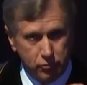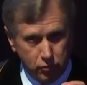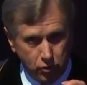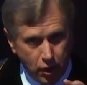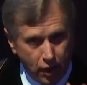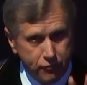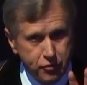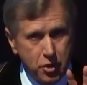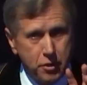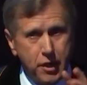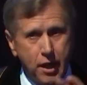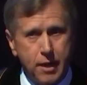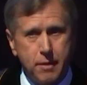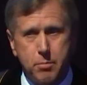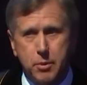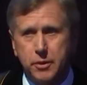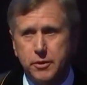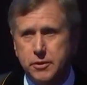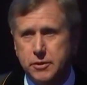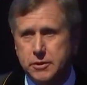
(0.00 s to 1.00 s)
love your
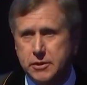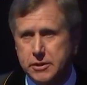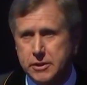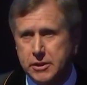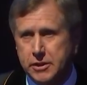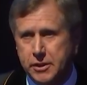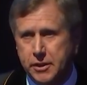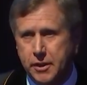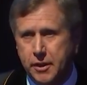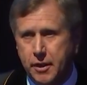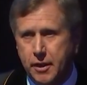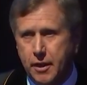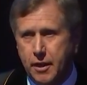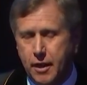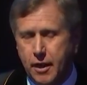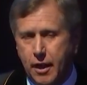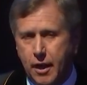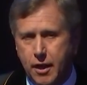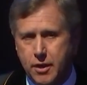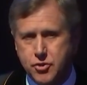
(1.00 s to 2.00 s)
neighbor
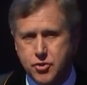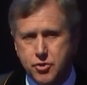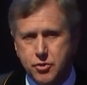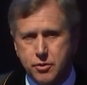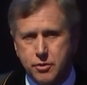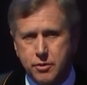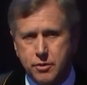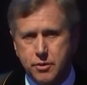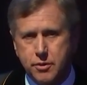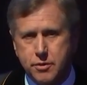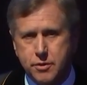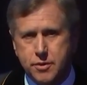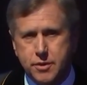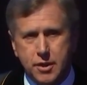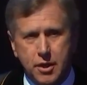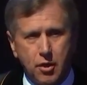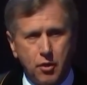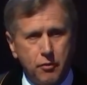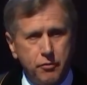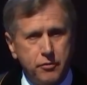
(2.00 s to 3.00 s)
as
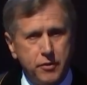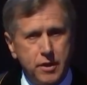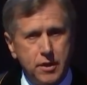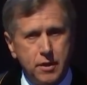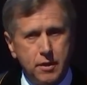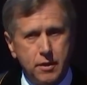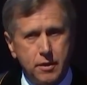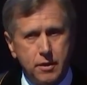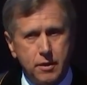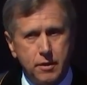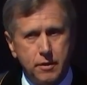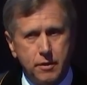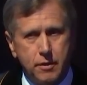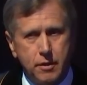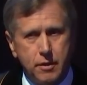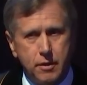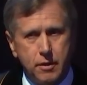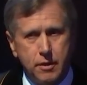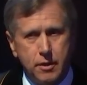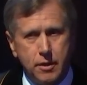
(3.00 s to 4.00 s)
yourself,
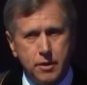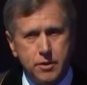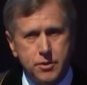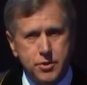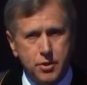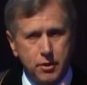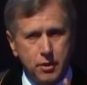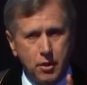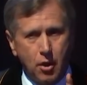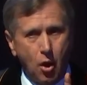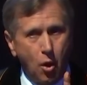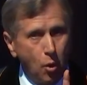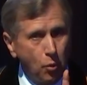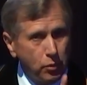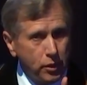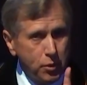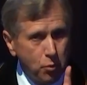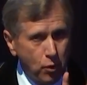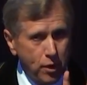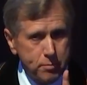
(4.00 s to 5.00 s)
is on
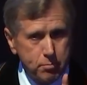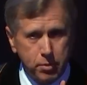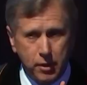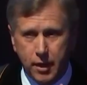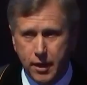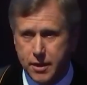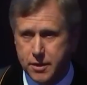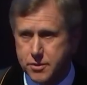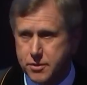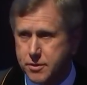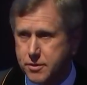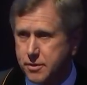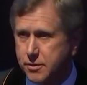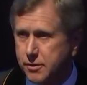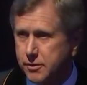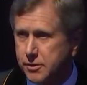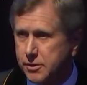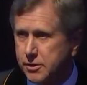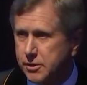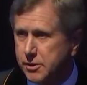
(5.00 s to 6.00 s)
only one place
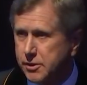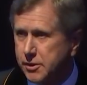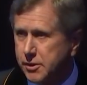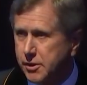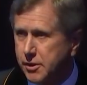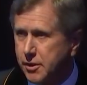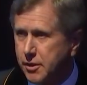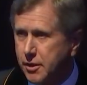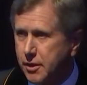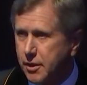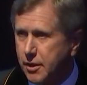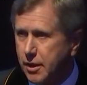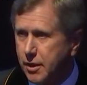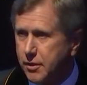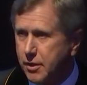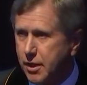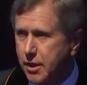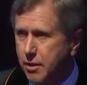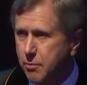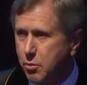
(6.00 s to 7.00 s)
in
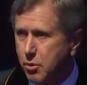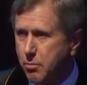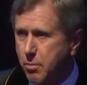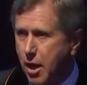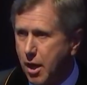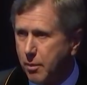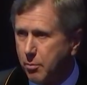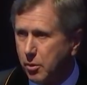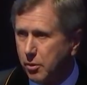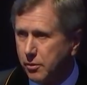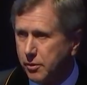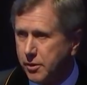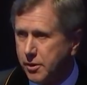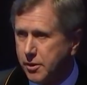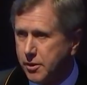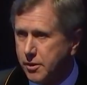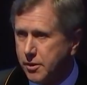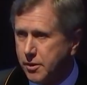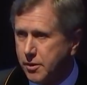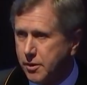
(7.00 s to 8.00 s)
the Hebrew Bible?
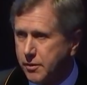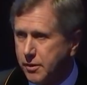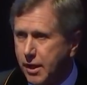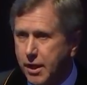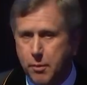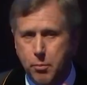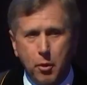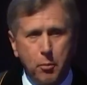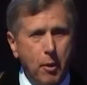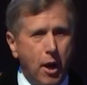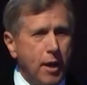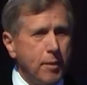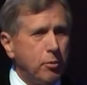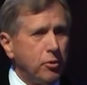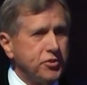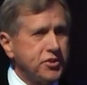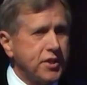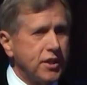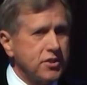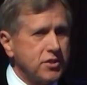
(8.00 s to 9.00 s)
The Hebrew
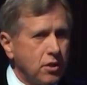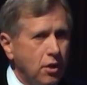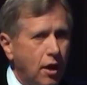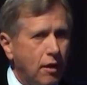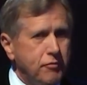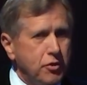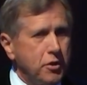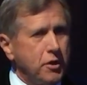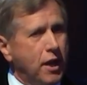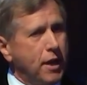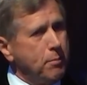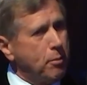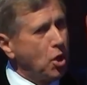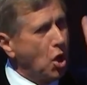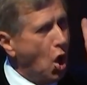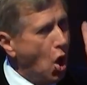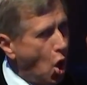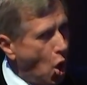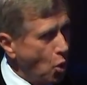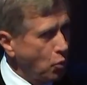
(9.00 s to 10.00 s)
Bible says, Love your neighbor
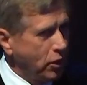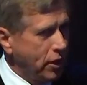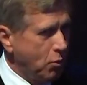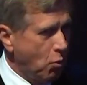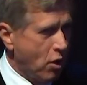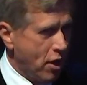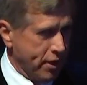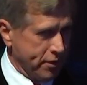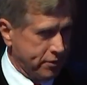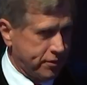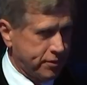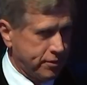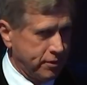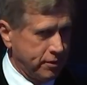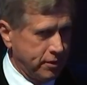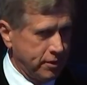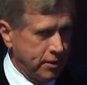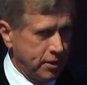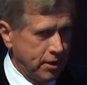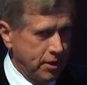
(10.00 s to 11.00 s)
only once,
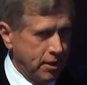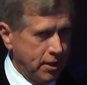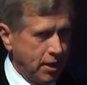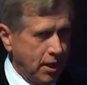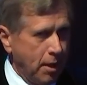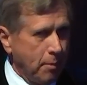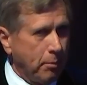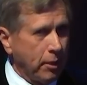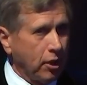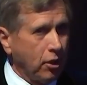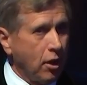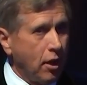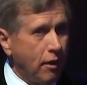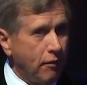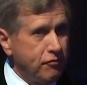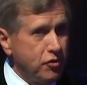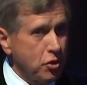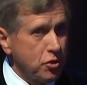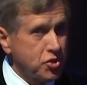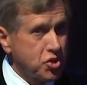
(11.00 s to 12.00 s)
but
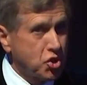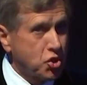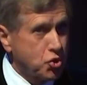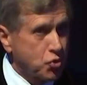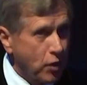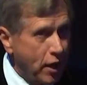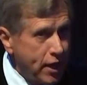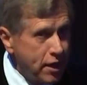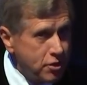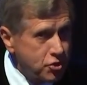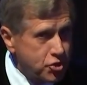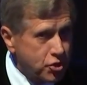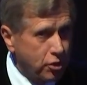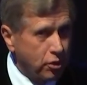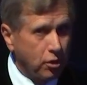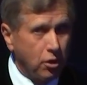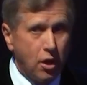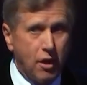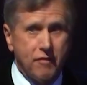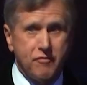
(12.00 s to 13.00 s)
love your stranger,
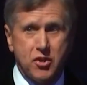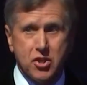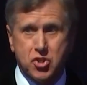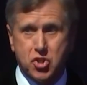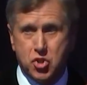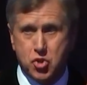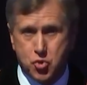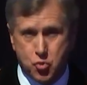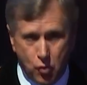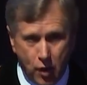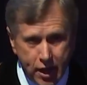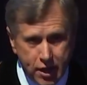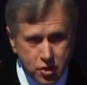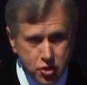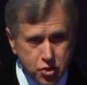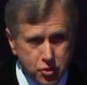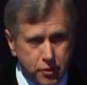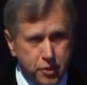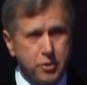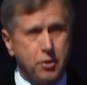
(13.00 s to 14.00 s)
love the
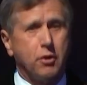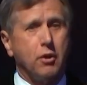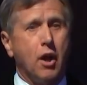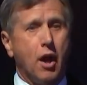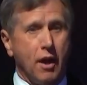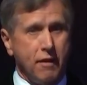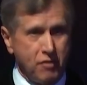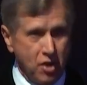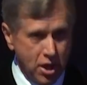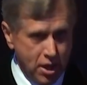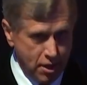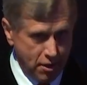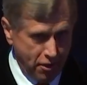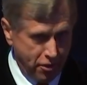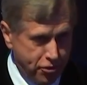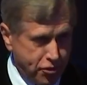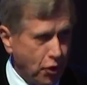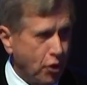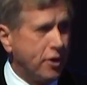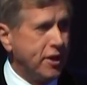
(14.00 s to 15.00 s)
stranger in your life
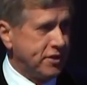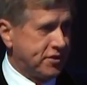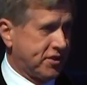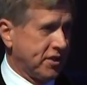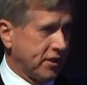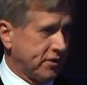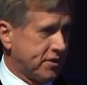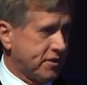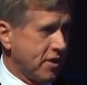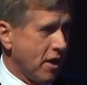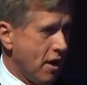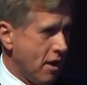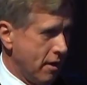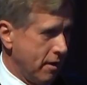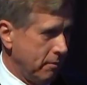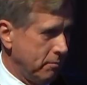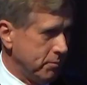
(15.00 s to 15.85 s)
36 times.